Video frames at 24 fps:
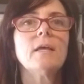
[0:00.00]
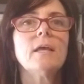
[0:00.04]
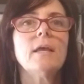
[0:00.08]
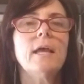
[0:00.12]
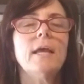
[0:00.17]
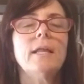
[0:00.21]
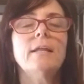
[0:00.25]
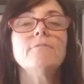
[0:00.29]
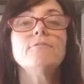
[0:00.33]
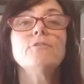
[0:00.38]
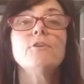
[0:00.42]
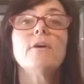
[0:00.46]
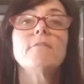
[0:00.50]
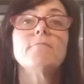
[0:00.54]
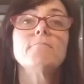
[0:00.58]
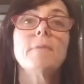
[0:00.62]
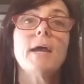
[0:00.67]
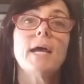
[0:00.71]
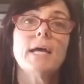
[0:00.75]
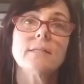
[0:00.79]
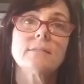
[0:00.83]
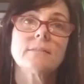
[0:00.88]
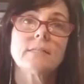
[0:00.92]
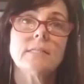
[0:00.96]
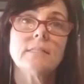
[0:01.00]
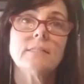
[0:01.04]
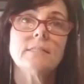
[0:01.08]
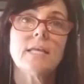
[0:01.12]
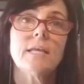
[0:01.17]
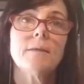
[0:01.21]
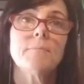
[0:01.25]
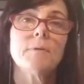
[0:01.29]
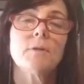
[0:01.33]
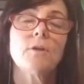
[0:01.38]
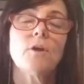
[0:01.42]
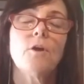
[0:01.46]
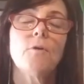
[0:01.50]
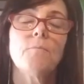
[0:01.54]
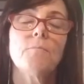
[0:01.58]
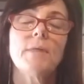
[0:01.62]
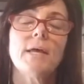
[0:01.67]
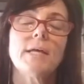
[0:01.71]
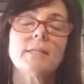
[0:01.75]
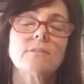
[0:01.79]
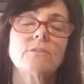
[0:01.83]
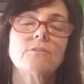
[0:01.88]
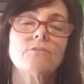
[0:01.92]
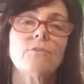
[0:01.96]
and if you have masking tape at home,
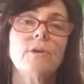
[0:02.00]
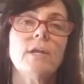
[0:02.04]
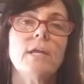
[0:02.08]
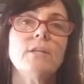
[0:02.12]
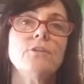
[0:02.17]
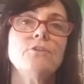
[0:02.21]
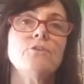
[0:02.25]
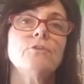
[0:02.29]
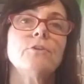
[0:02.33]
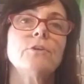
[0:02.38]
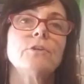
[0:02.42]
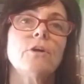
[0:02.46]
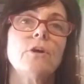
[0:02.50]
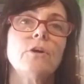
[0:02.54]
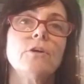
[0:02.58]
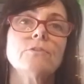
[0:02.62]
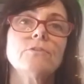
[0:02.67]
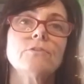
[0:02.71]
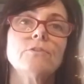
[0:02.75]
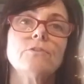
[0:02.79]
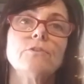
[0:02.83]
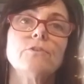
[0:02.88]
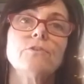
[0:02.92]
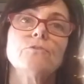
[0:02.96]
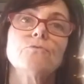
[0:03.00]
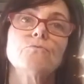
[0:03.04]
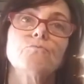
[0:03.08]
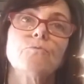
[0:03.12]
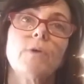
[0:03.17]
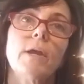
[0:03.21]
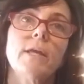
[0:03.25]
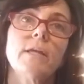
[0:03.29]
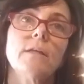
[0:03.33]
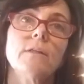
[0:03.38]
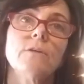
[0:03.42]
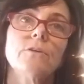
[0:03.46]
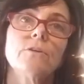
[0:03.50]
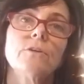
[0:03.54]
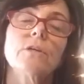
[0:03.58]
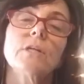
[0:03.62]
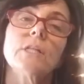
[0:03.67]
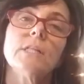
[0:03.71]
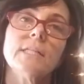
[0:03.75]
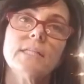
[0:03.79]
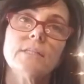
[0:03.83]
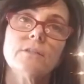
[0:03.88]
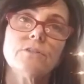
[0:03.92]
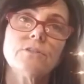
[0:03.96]
that's great. You can also use regular
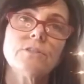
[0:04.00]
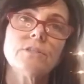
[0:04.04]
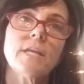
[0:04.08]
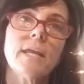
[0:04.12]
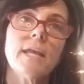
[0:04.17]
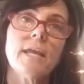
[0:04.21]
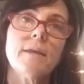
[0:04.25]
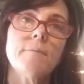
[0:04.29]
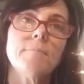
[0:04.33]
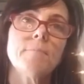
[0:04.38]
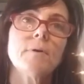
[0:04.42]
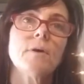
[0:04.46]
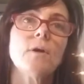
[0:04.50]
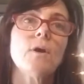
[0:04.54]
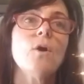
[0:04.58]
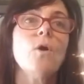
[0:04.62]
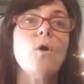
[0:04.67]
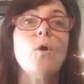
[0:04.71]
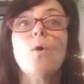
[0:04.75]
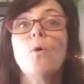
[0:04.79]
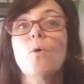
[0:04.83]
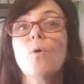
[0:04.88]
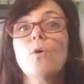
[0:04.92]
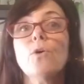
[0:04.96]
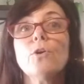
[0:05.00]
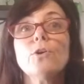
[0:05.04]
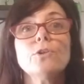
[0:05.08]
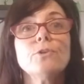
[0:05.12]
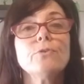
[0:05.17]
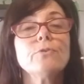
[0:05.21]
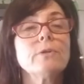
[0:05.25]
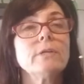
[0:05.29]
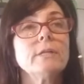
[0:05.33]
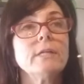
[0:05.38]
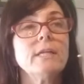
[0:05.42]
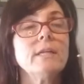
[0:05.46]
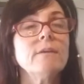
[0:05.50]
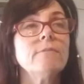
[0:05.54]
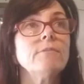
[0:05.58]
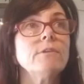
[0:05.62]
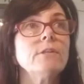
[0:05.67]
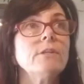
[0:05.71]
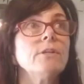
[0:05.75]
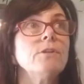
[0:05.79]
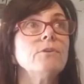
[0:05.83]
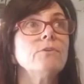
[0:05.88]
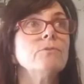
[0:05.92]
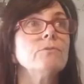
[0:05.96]
clear tape, or you can
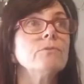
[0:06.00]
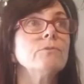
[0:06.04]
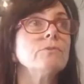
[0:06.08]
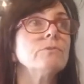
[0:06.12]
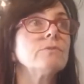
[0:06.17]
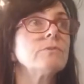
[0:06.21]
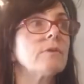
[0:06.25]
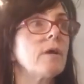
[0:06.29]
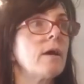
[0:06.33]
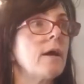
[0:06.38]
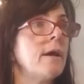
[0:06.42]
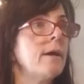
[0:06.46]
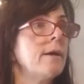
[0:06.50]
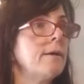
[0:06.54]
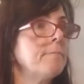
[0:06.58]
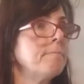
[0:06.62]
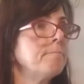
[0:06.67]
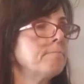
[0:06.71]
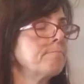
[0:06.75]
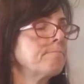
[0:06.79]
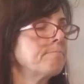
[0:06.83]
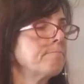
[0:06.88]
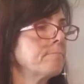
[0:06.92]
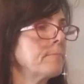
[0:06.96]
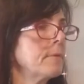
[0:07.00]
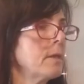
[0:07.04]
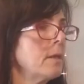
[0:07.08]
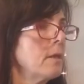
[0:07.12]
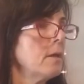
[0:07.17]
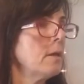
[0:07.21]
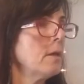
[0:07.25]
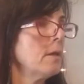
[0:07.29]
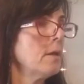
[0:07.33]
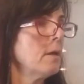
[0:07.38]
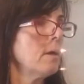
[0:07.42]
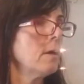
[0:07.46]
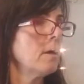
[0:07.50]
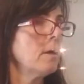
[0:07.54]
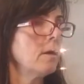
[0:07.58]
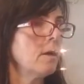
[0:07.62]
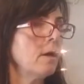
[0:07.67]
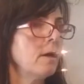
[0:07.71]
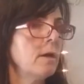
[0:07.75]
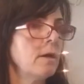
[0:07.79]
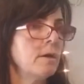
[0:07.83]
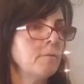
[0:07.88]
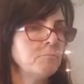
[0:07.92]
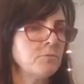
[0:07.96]
even use, I'm
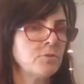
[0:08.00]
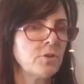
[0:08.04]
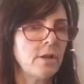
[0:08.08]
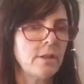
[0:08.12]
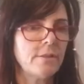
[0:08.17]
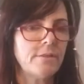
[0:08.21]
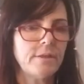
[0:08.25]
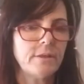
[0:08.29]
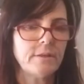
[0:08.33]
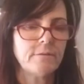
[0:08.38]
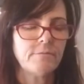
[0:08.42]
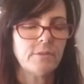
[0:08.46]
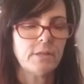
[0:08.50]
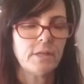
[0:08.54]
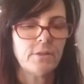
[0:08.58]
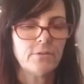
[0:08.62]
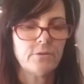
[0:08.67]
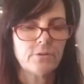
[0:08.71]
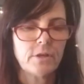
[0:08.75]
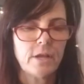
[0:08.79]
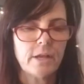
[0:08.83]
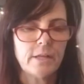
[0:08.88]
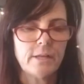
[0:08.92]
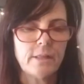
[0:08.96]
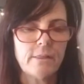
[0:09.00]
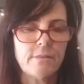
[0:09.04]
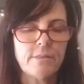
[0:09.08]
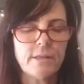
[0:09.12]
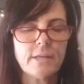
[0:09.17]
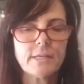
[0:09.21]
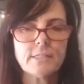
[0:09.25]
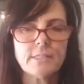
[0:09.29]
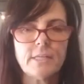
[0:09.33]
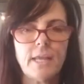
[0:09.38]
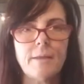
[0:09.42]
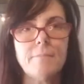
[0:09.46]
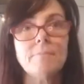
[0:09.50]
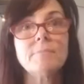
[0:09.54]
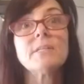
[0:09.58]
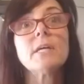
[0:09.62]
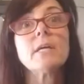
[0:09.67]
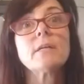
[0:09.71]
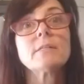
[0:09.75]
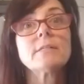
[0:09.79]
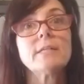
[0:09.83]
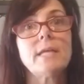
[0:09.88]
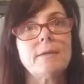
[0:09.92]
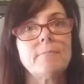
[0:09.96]
trying to think of the other kind of thick tape,
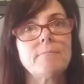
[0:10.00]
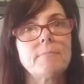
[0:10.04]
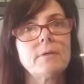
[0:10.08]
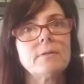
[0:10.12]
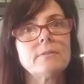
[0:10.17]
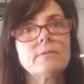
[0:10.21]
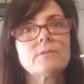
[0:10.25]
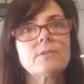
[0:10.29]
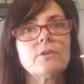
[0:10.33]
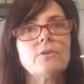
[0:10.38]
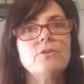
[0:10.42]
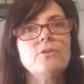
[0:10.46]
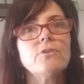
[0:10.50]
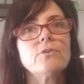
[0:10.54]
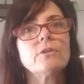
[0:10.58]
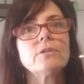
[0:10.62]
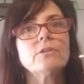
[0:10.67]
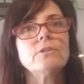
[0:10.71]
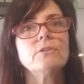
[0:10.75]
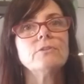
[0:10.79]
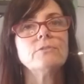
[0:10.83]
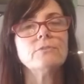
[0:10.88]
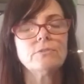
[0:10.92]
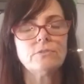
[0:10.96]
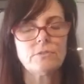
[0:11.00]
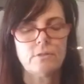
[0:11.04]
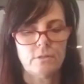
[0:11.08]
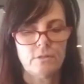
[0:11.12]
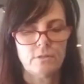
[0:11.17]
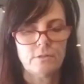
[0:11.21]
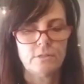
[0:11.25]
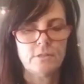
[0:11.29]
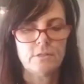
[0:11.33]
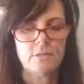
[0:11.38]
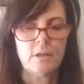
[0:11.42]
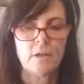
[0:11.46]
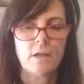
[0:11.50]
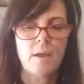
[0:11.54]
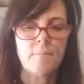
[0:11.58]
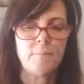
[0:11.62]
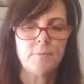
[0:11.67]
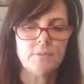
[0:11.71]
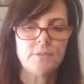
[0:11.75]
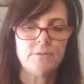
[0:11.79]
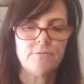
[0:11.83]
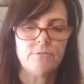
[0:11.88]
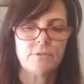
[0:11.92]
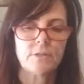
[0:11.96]
duct tape. So you can use a couple
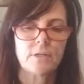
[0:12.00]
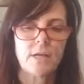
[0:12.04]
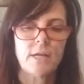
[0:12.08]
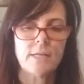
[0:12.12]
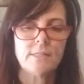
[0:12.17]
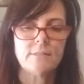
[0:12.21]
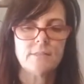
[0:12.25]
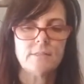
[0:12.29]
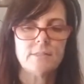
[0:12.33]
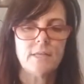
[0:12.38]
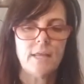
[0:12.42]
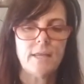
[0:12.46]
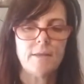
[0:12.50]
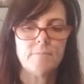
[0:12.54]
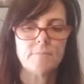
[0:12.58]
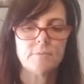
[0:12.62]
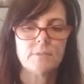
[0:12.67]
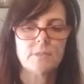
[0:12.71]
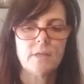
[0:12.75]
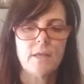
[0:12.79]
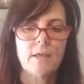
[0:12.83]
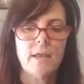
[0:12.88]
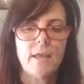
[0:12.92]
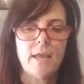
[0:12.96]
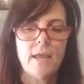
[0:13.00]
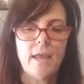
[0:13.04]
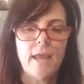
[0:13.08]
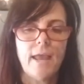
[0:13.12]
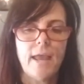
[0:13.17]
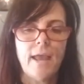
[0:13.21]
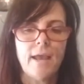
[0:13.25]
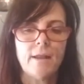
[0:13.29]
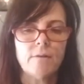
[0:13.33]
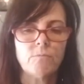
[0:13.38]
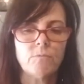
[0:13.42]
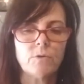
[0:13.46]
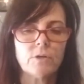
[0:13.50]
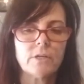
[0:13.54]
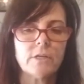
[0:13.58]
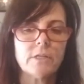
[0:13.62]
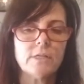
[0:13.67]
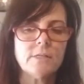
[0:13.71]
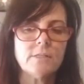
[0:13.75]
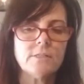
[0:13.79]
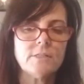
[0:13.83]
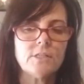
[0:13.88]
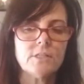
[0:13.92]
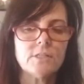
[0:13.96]
different kinds of tapes. And we're
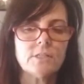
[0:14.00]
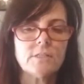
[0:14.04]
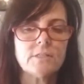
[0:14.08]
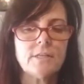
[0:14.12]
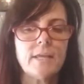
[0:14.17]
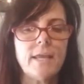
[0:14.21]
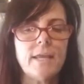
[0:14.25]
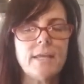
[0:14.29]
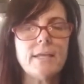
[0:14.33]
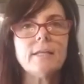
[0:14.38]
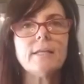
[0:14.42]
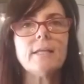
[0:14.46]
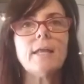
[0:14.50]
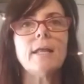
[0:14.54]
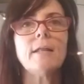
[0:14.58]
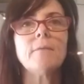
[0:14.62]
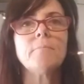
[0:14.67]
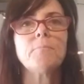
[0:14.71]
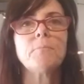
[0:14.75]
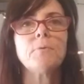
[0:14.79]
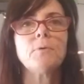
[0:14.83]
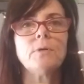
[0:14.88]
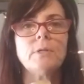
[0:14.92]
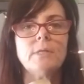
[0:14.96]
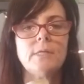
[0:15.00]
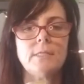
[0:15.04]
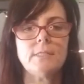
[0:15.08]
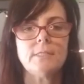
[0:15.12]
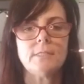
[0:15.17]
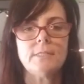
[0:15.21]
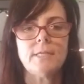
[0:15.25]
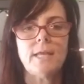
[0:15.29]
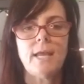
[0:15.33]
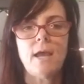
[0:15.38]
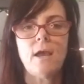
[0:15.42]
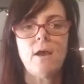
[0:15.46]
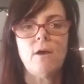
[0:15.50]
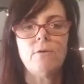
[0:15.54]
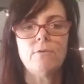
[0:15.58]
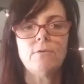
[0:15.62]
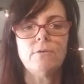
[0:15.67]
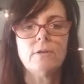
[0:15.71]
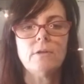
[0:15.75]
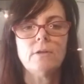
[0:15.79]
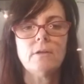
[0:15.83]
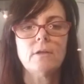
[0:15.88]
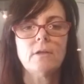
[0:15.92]
going to just take it and put it down